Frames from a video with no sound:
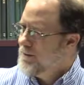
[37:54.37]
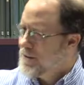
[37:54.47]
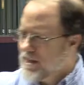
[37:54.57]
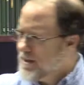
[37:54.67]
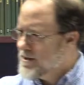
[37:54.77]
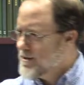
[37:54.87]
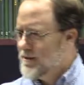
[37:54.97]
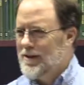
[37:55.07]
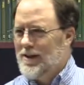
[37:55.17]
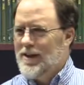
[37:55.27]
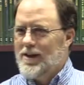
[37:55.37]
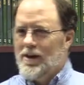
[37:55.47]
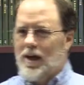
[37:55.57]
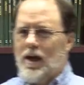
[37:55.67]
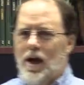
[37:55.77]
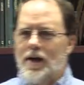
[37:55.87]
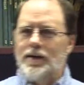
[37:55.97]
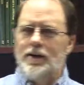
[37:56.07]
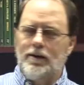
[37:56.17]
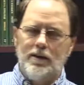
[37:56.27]
Please, I, I
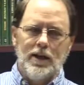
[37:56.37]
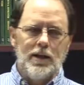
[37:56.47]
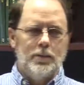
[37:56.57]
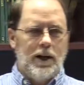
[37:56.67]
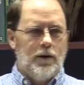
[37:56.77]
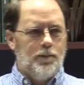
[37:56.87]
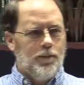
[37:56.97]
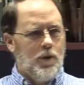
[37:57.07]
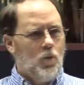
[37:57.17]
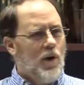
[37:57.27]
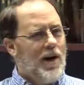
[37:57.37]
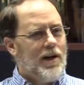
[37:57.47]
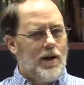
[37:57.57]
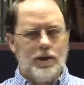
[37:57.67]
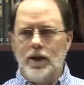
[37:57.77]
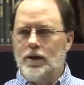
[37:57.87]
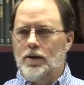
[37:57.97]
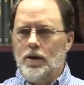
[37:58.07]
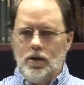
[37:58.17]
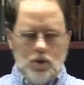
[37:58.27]
need to think about why again.
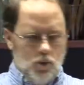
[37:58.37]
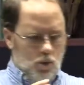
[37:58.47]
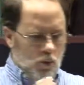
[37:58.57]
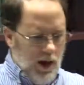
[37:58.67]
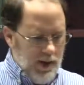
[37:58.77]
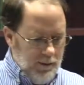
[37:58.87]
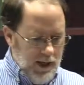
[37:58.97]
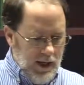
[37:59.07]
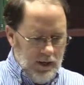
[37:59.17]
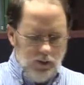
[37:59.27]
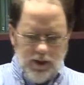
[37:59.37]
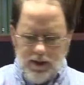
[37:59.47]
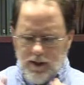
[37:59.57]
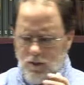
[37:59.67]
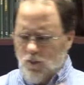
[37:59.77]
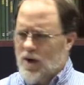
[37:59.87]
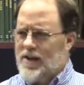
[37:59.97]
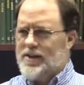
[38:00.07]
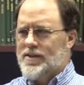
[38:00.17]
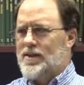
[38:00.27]
Why am I angry? Then why
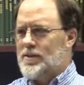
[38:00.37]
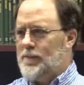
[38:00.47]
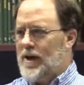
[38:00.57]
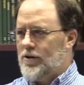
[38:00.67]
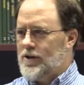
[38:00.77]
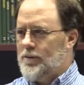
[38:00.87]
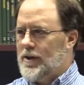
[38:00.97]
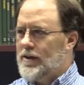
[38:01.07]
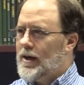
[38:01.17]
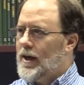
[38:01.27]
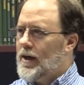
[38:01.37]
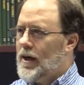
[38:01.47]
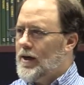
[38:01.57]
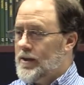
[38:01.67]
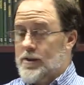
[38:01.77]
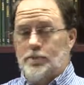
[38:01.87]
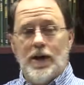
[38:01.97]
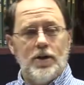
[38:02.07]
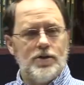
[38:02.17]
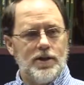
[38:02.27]
does this matter to me that I, I, it
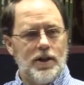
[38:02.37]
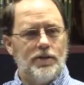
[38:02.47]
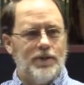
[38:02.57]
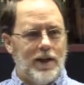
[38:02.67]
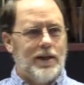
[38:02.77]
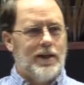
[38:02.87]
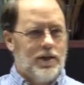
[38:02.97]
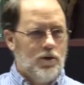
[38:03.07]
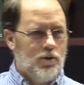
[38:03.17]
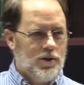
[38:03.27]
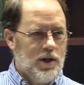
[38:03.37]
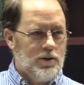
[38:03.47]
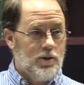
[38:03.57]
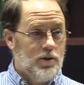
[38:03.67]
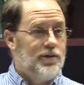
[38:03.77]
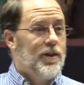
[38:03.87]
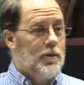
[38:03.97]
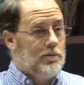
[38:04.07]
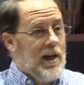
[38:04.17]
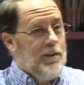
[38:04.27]
matters enough that I need to go talk to her? There
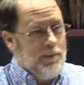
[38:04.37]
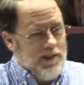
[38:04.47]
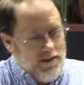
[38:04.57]
may be